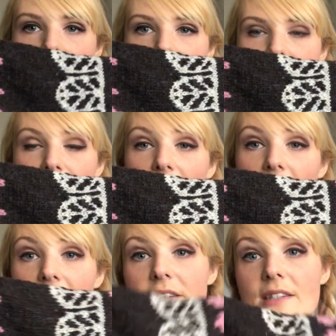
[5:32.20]
Sleeve
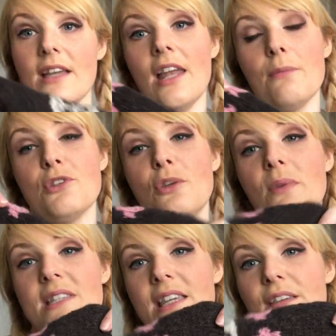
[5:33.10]
Island, and I'm doing my
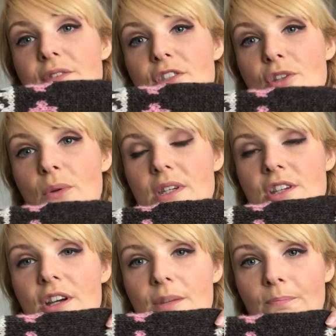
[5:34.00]
sleeves 2 at a
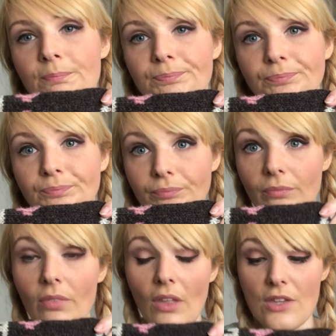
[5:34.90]
time.
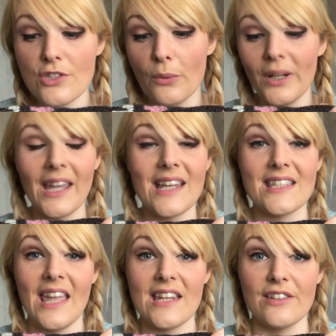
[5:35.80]
So when I get to
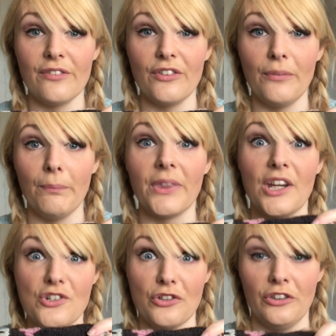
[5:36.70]
the end of them,
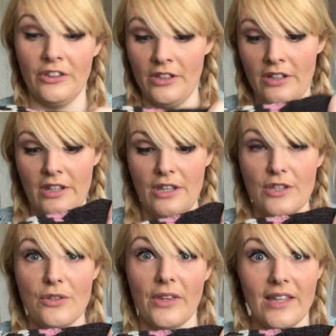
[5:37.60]
they're done.
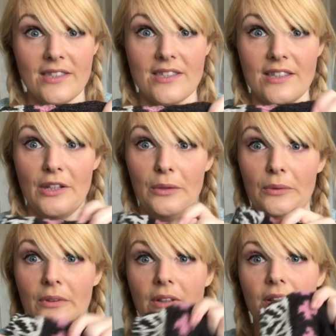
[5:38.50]
So that's, you know,
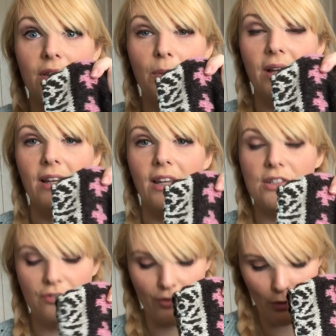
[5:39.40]
the way I like
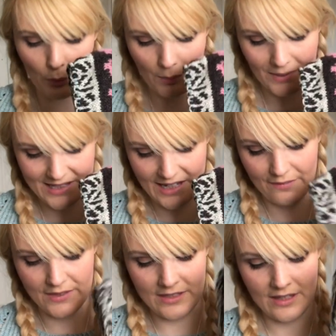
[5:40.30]
to roll with my sleeves.